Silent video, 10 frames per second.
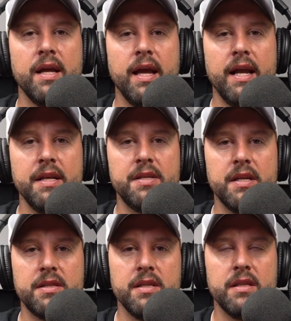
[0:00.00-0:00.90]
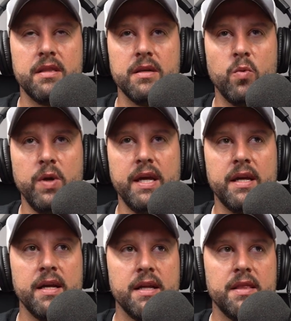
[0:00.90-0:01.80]
And you did it the, the week
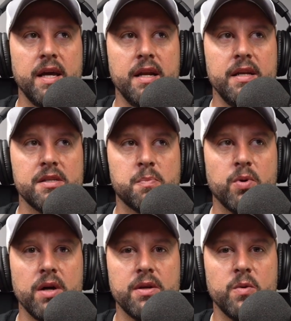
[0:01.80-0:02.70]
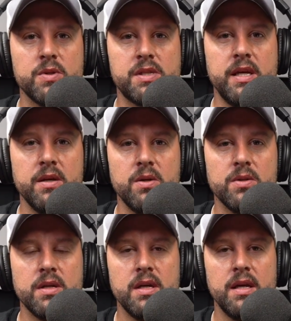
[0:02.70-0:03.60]
that his brother was
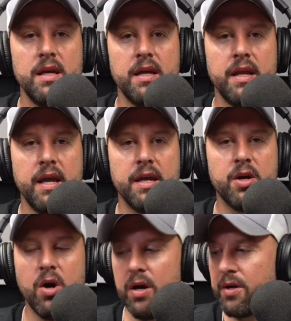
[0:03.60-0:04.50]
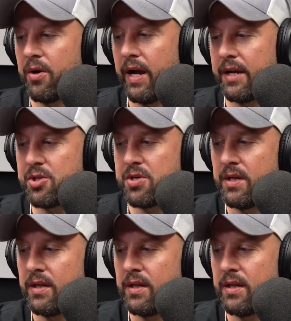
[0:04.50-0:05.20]
killed in a car crash.